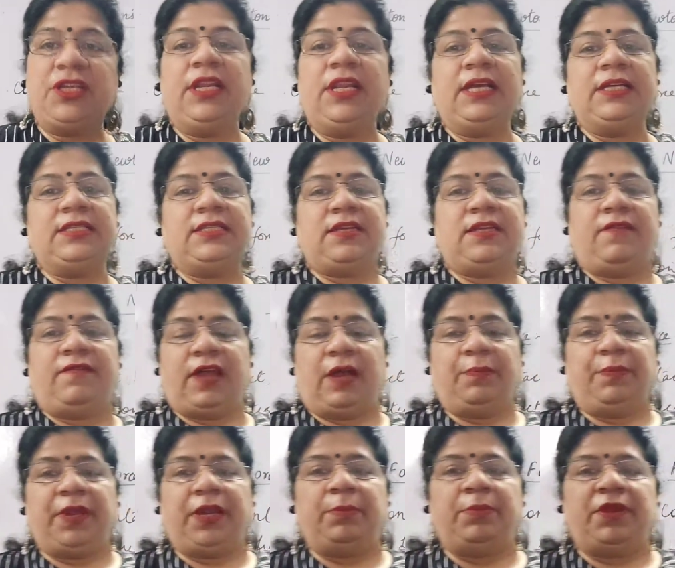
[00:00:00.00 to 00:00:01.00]
is
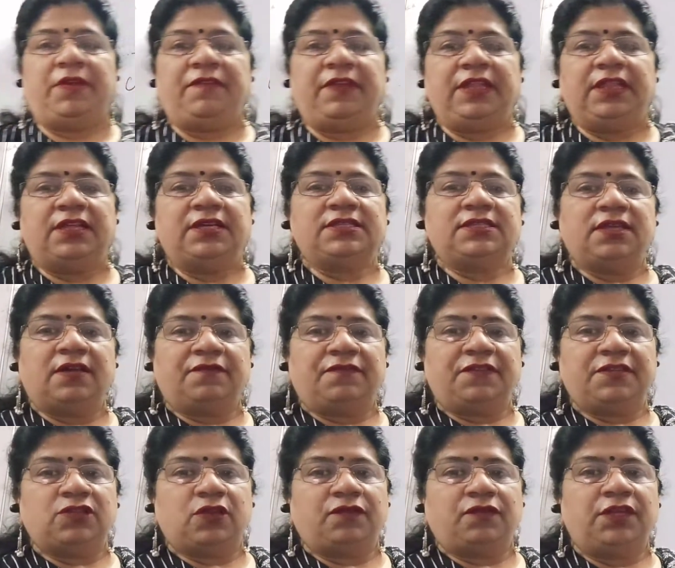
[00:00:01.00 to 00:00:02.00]
developed in between the
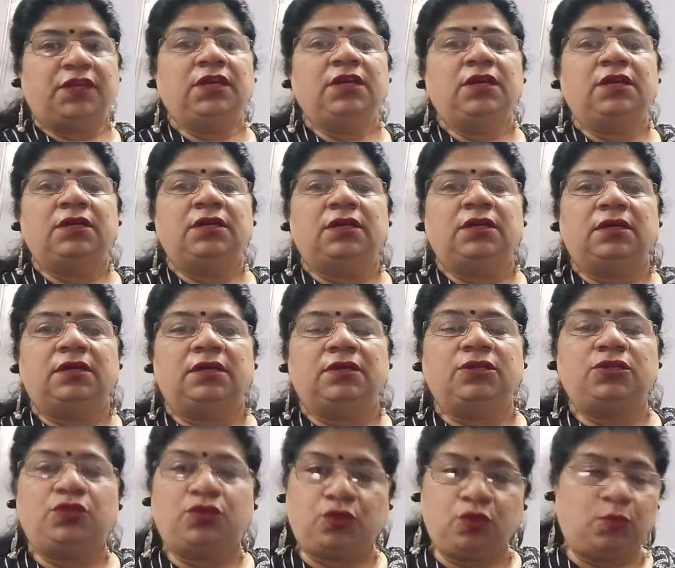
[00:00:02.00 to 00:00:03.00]
surface of the
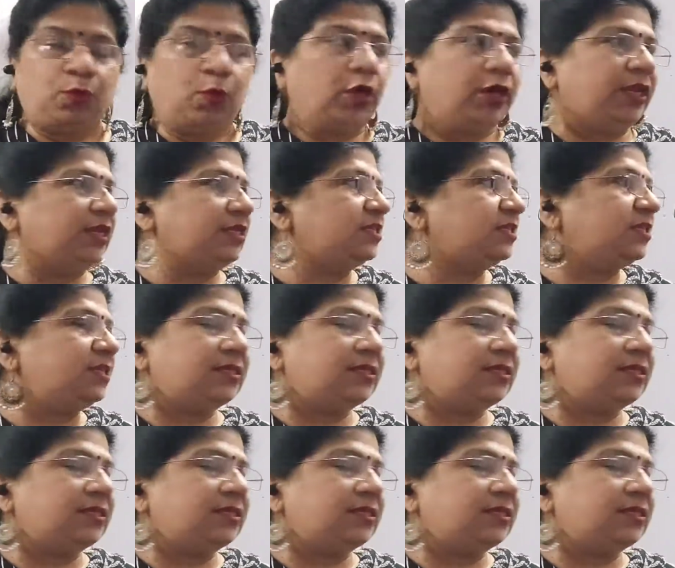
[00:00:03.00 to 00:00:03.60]
two bodies.